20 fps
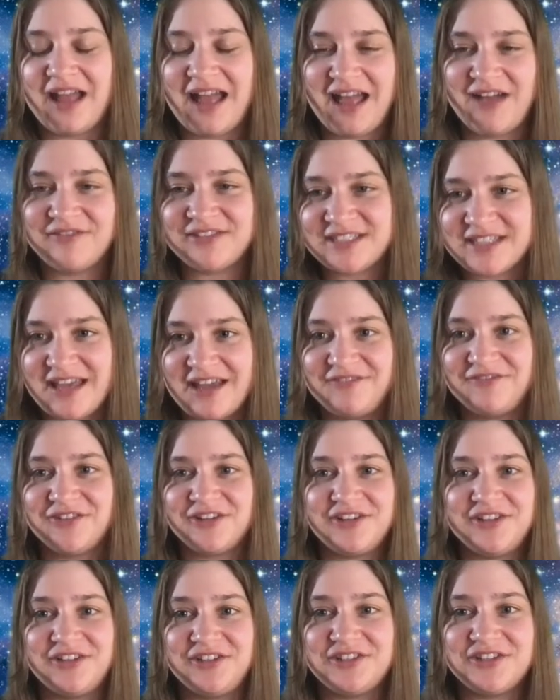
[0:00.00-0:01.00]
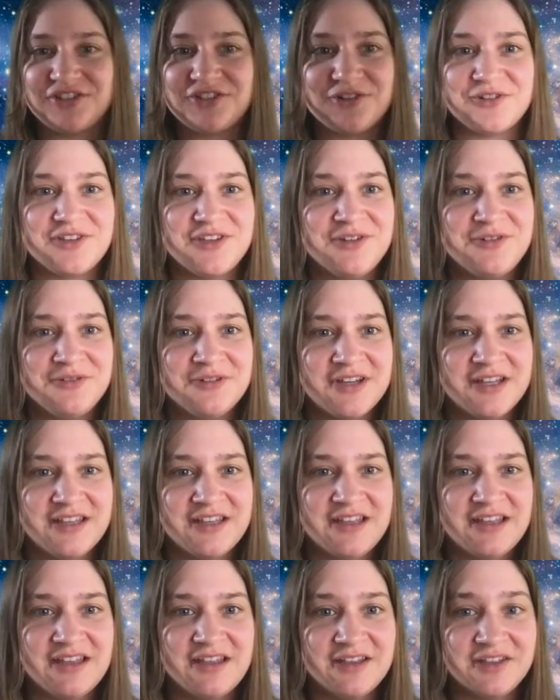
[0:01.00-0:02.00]
I have a slide for you to show you.
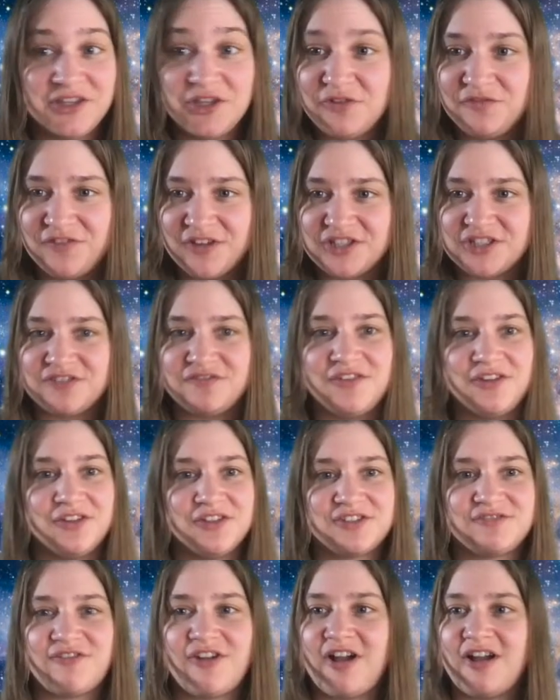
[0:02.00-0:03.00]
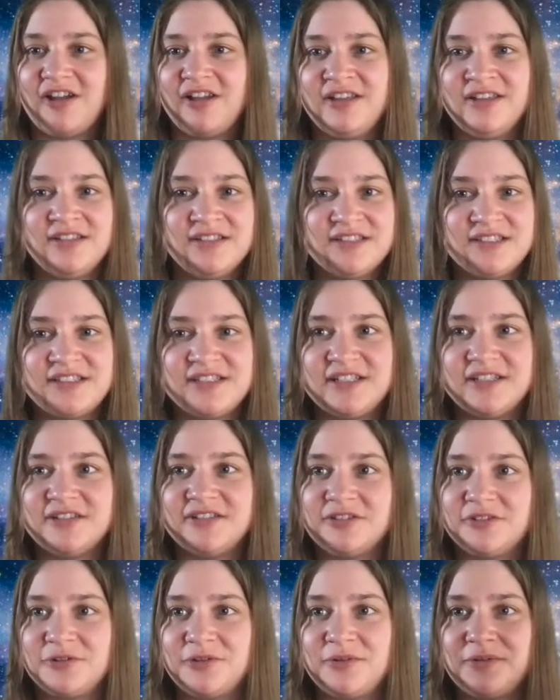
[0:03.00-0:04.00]
Cute Finch and Fearless Frog
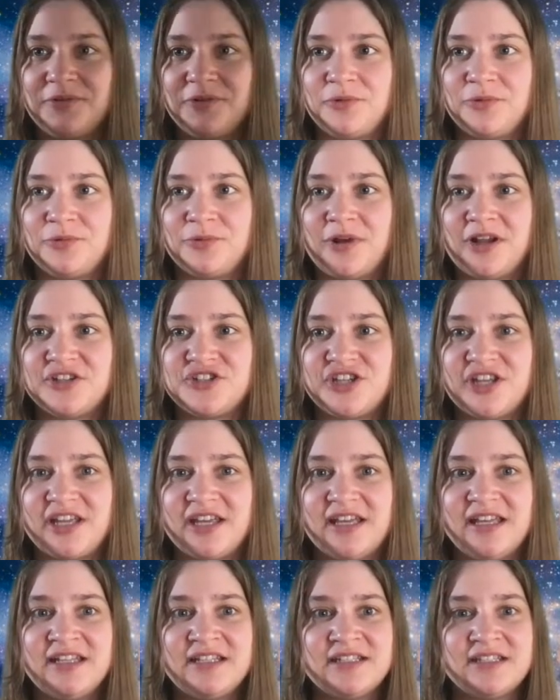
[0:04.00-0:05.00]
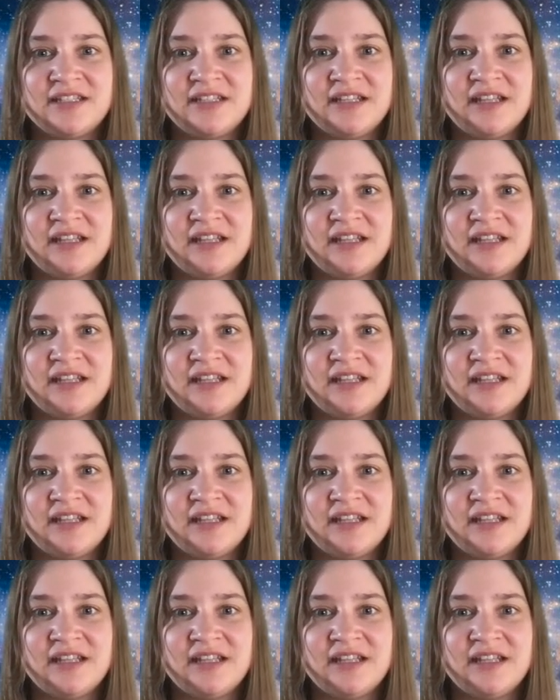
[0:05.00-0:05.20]
still crushing it.